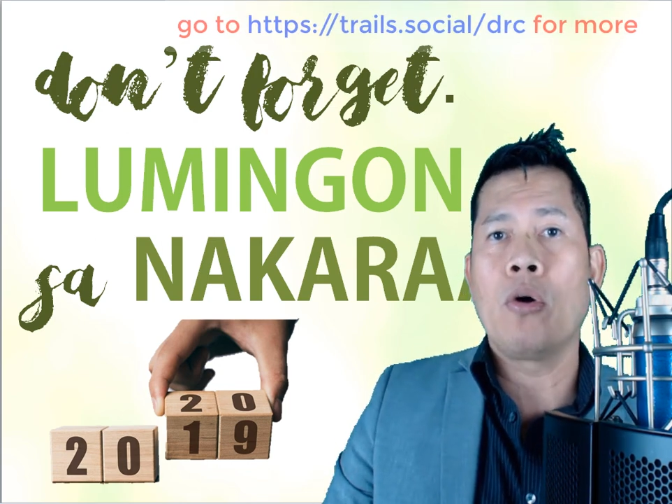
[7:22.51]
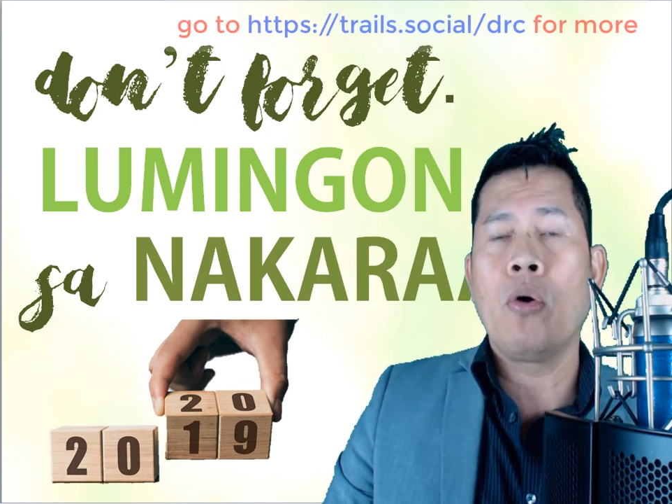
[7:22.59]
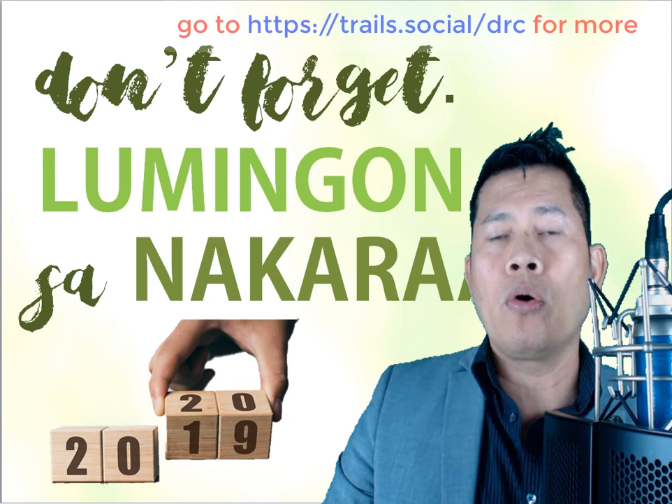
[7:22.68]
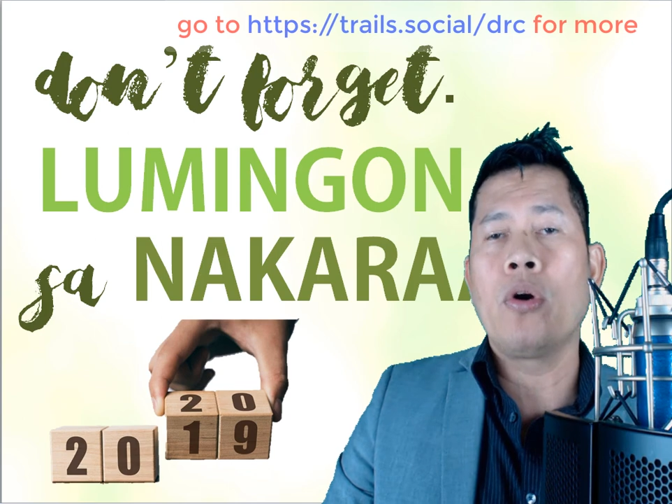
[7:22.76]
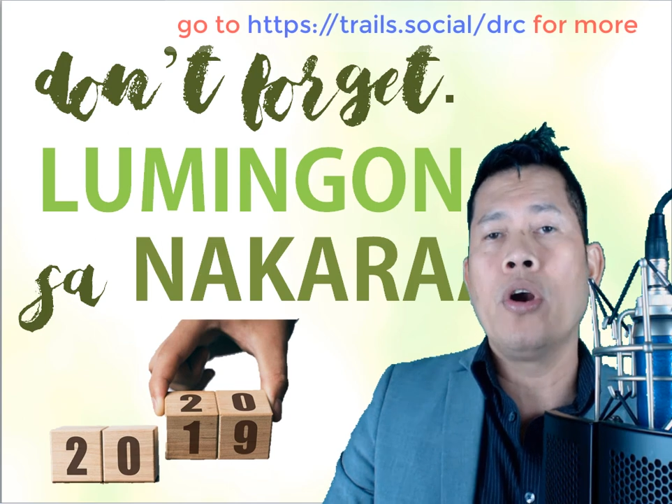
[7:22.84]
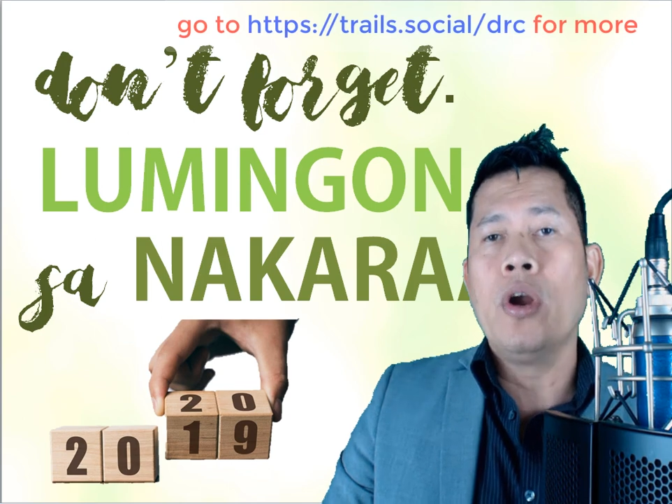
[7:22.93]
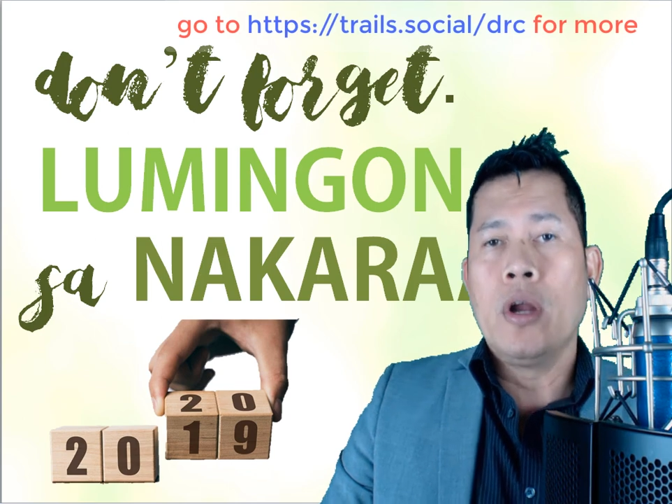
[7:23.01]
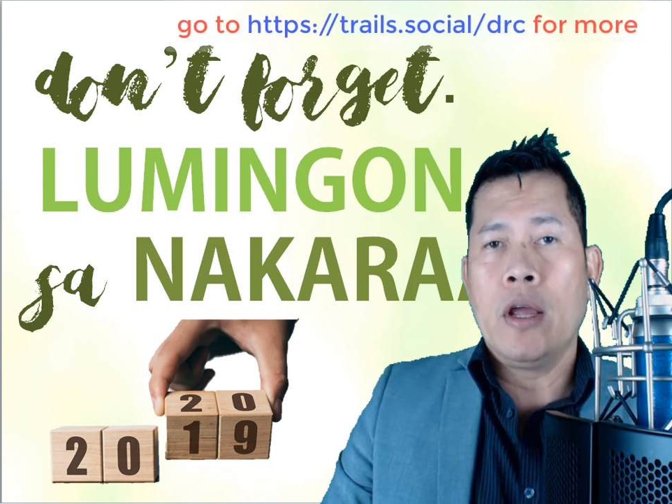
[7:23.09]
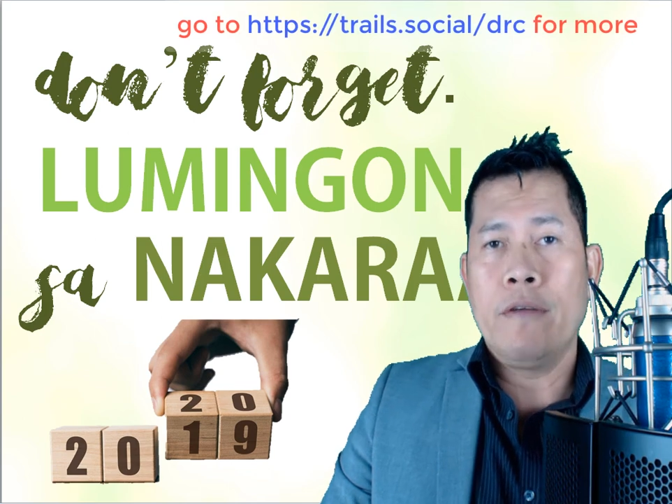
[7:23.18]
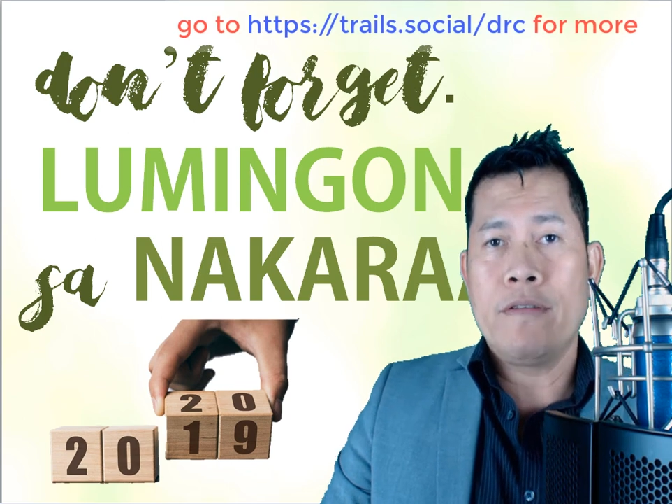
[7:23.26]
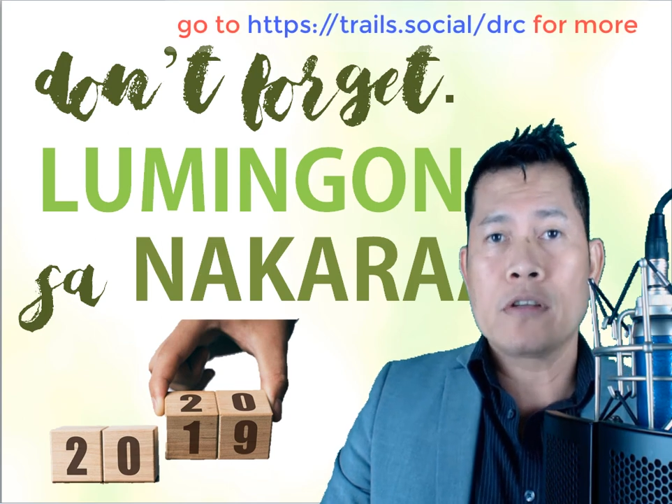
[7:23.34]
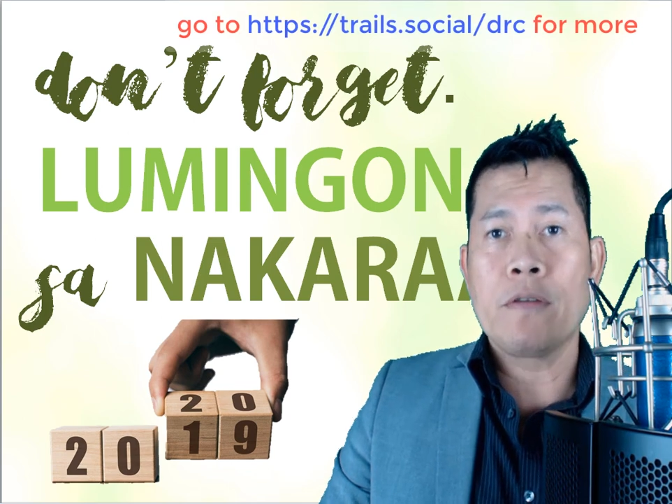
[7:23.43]
Or
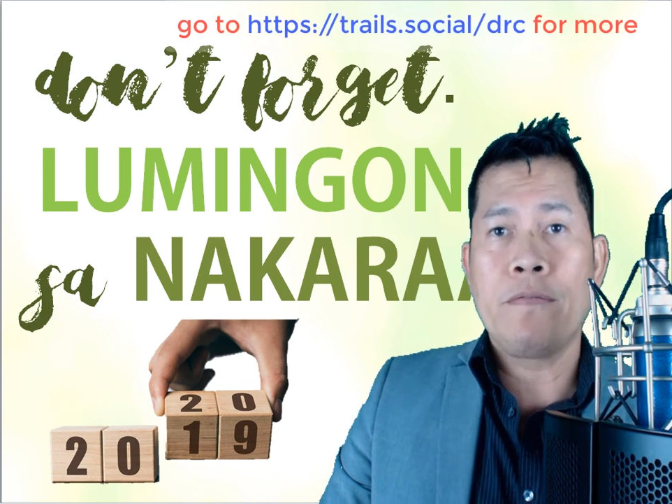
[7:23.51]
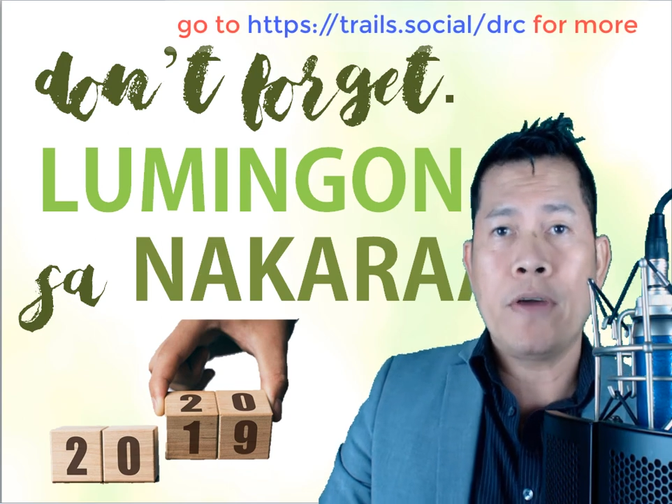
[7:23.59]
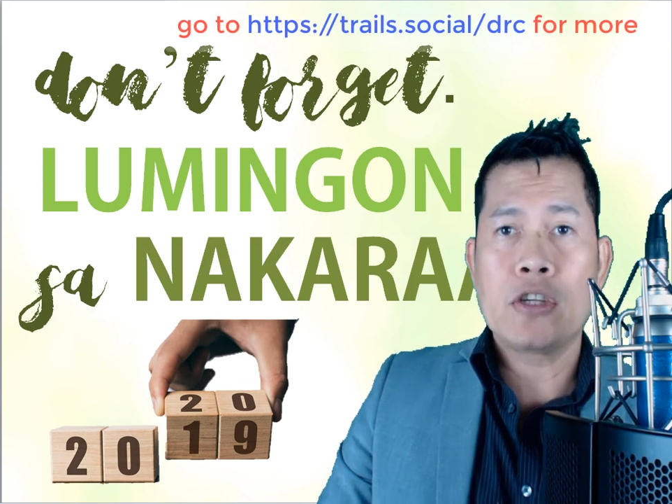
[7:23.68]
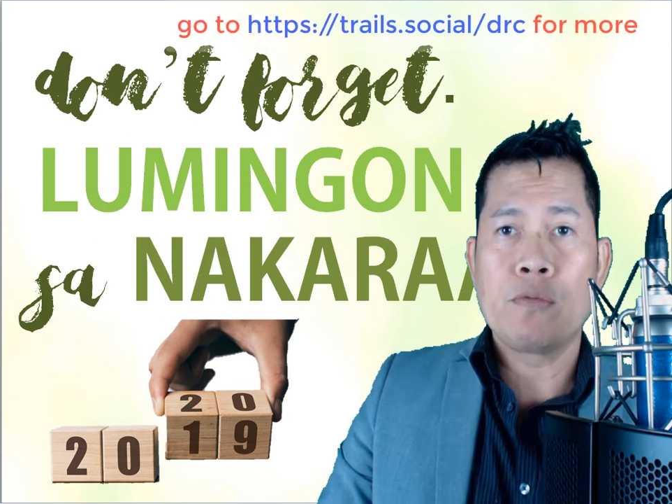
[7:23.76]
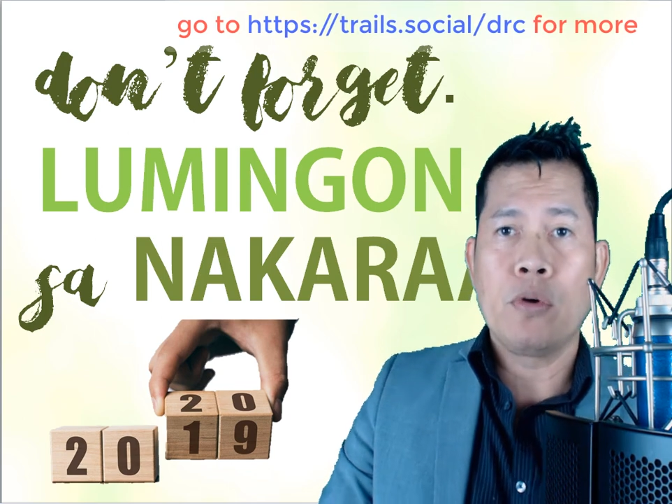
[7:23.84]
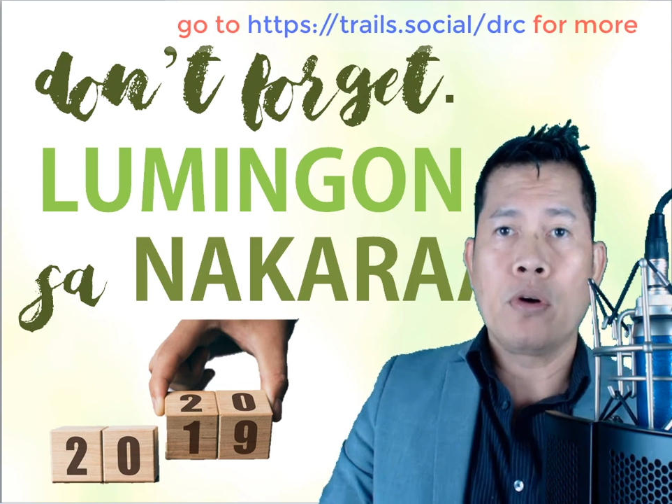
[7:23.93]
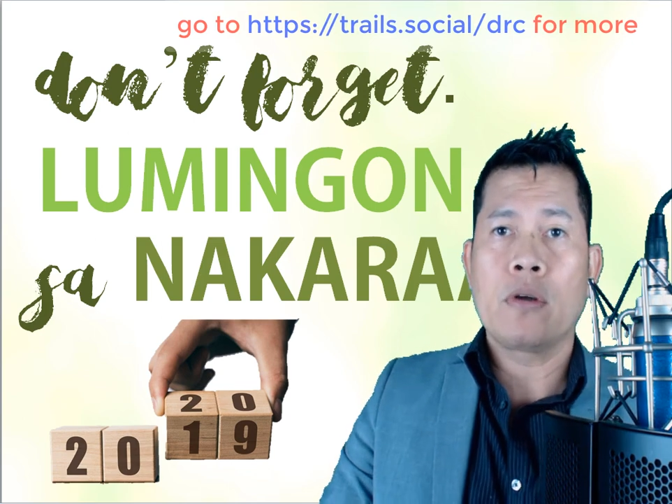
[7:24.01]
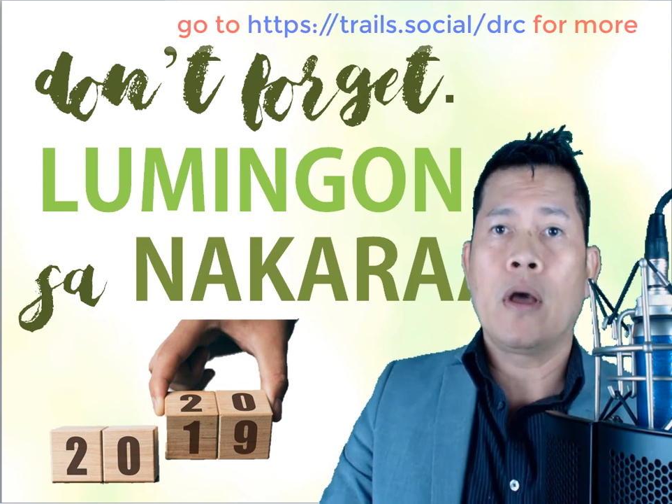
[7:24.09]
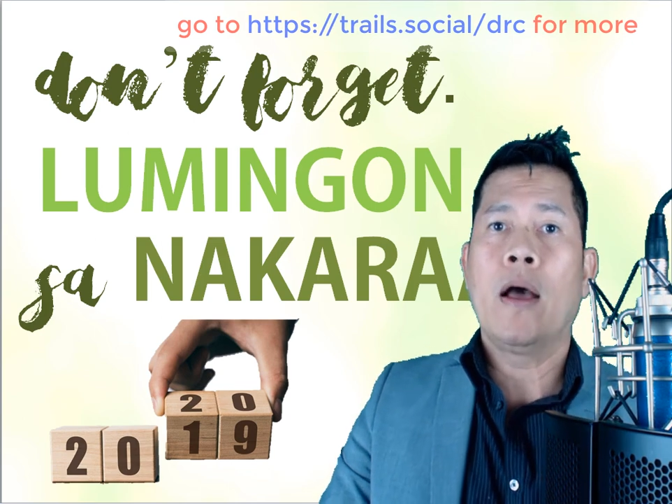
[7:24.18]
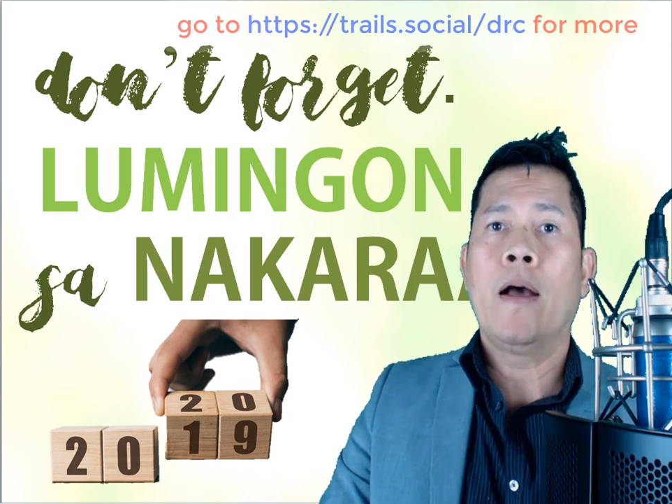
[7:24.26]
if it's on Facebook,